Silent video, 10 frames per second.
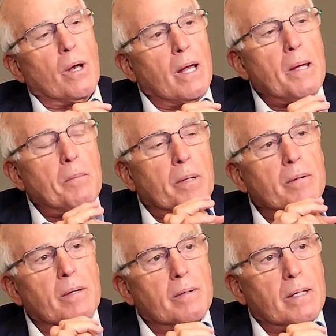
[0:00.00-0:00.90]
a
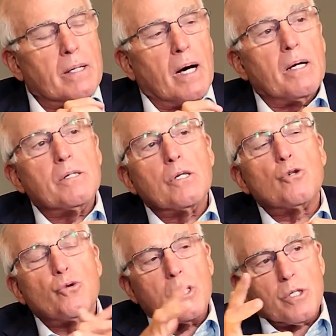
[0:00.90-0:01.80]
layman that God has
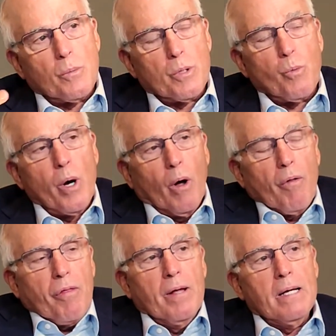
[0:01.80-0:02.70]
entrusted with
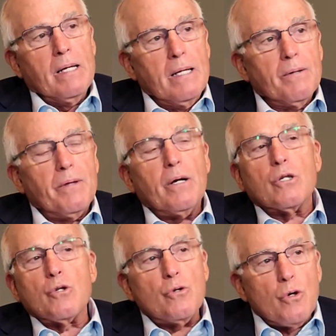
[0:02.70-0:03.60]
wealth, there is
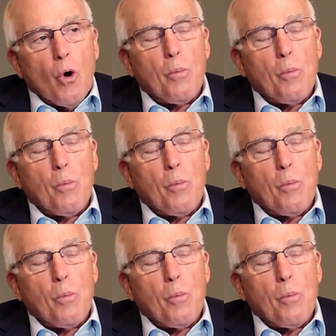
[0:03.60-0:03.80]
no